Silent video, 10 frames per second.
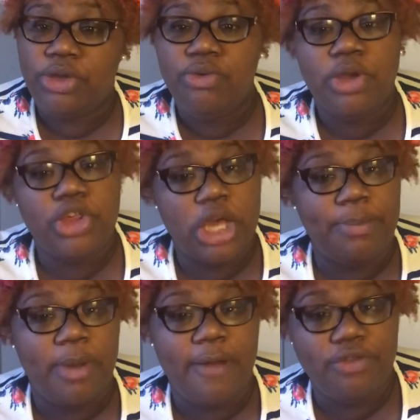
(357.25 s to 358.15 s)
and you can
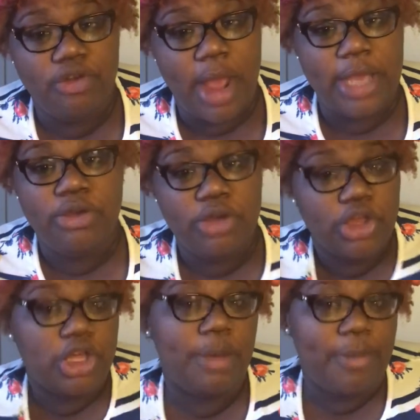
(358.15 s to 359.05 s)
jump off track, you
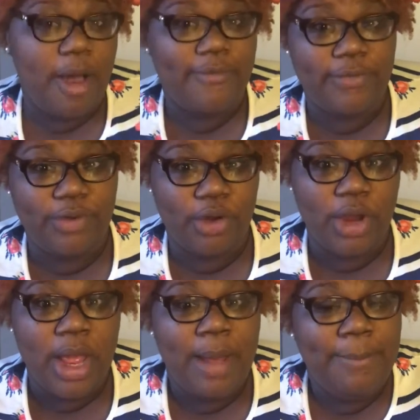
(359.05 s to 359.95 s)
can jump off of your